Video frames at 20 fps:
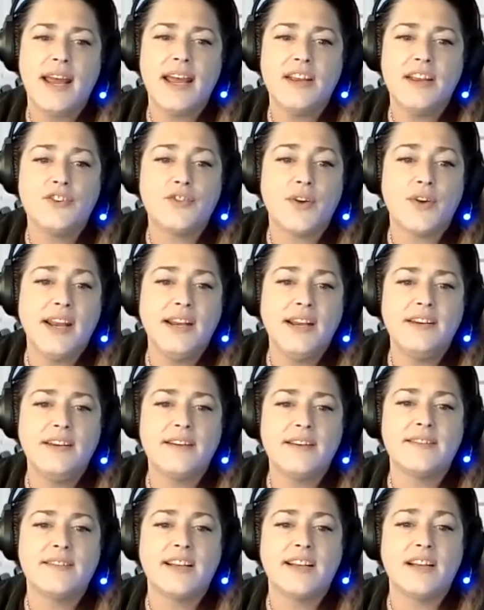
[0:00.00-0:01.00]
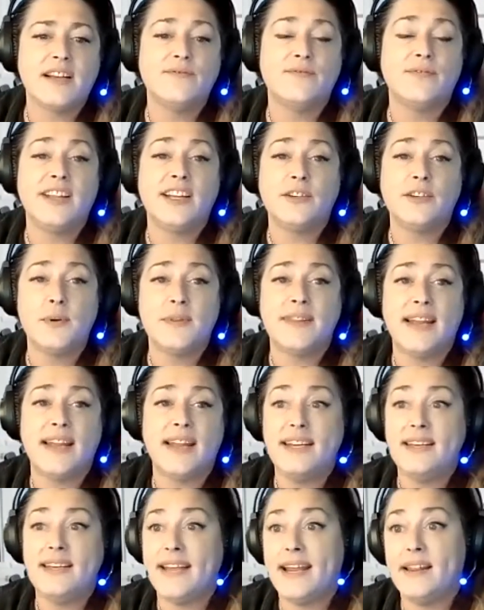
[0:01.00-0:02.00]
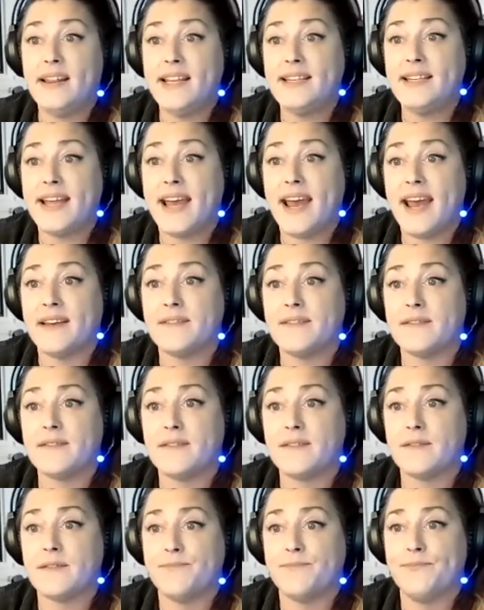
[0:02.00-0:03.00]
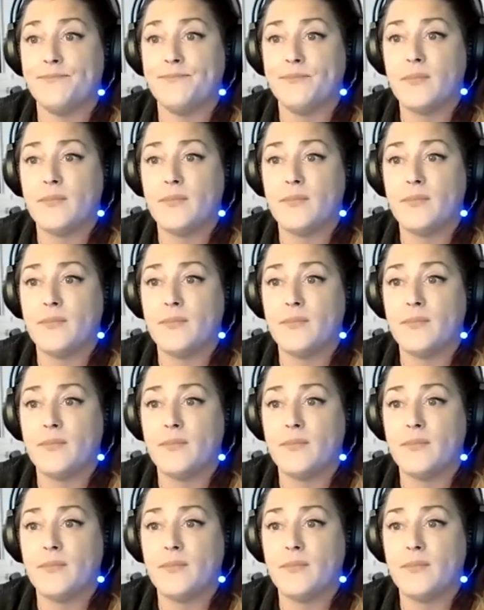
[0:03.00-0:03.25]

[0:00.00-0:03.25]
and training doesn't conflict with any daily tasks.